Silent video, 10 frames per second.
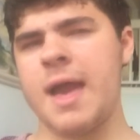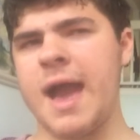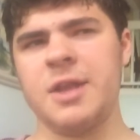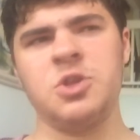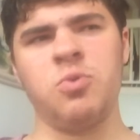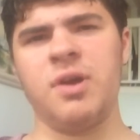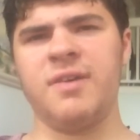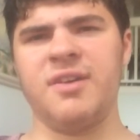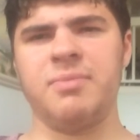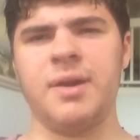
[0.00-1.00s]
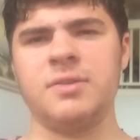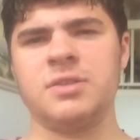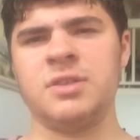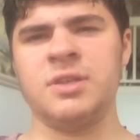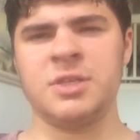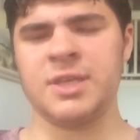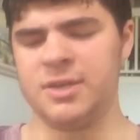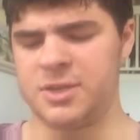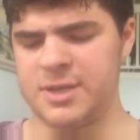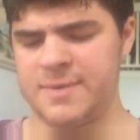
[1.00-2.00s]
add 2.5 pounds to each side
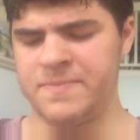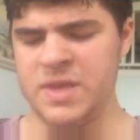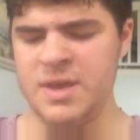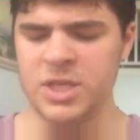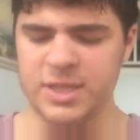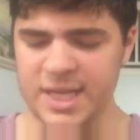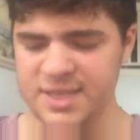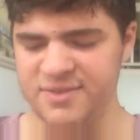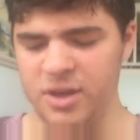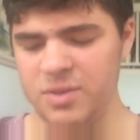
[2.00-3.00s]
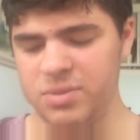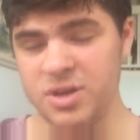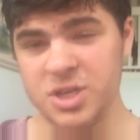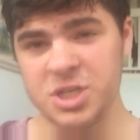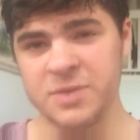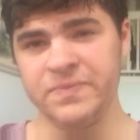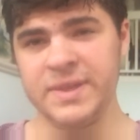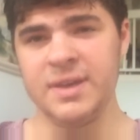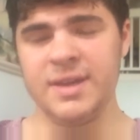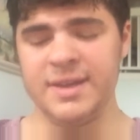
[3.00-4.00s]
each time. So that's a volume push.
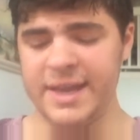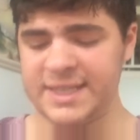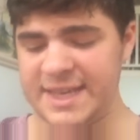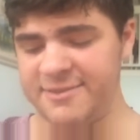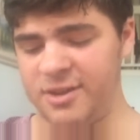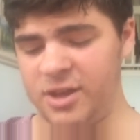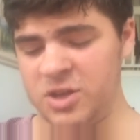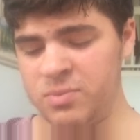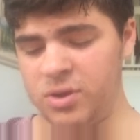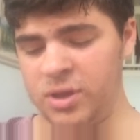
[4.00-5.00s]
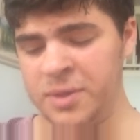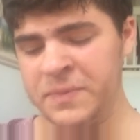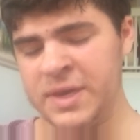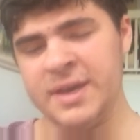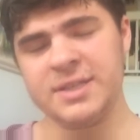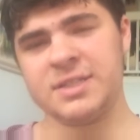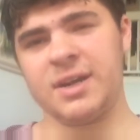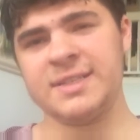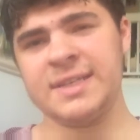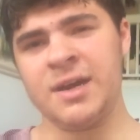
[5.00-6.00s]
Next day, volume pull.
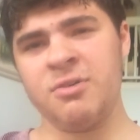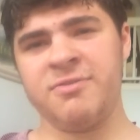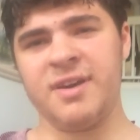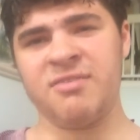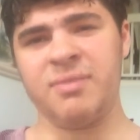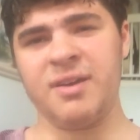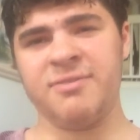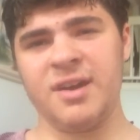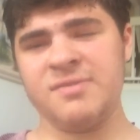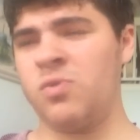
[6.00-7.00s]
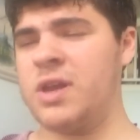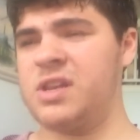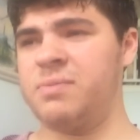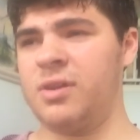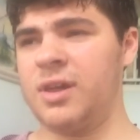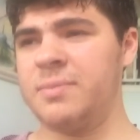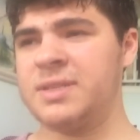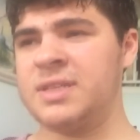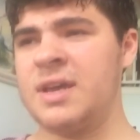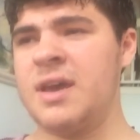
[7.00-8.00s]
Starts out with 5x5 weighted
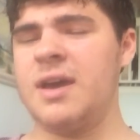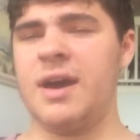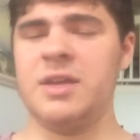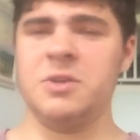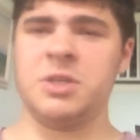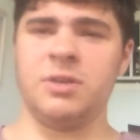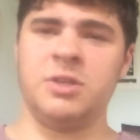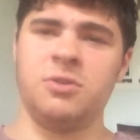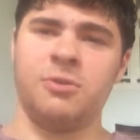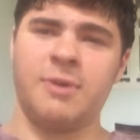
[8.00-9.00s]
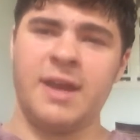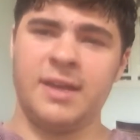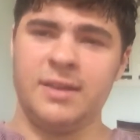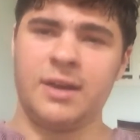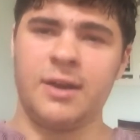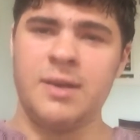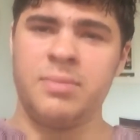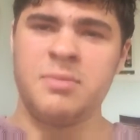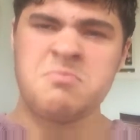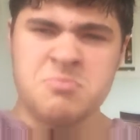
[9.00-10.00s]
pull-ups. I usually do the regular grip